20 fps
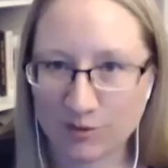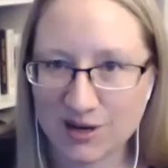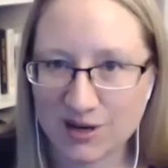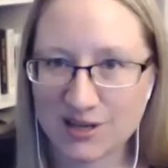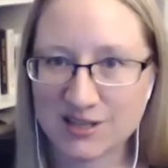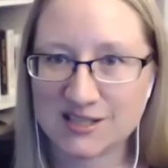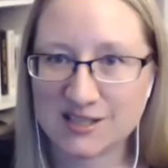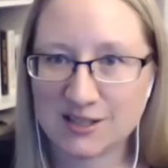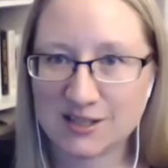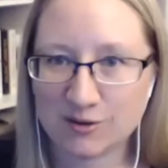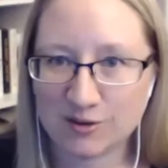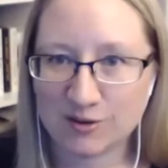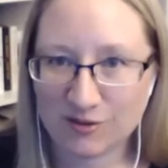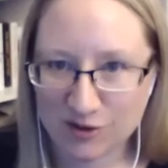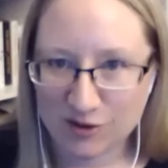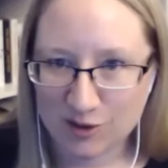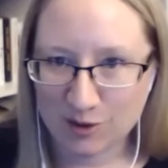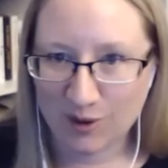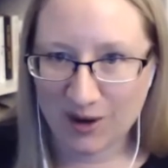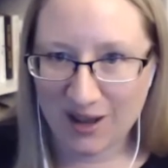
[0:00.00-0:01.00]
risk
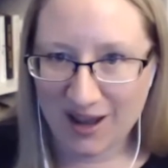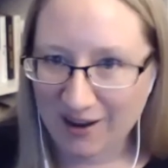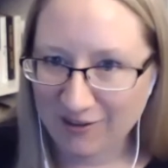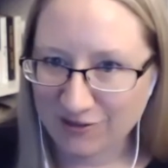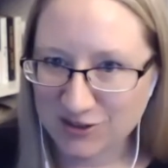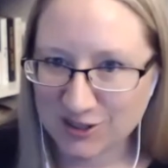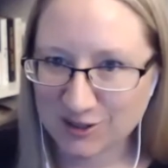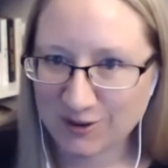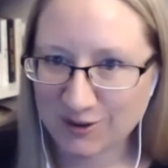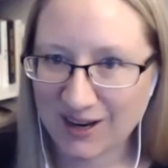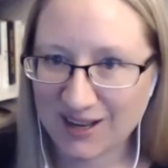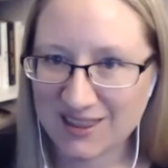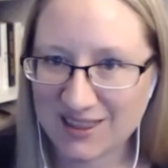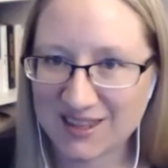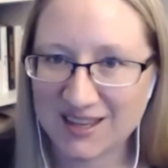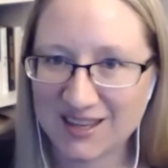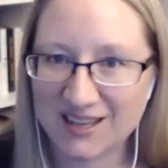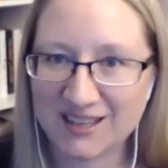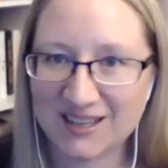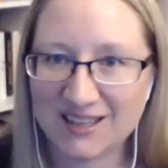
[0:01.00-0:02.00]
if you don't have to, I
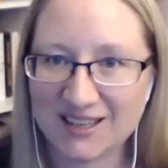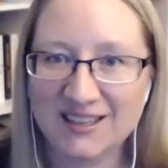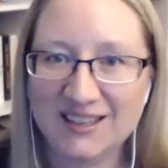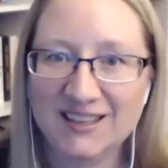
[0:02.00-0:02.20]
think.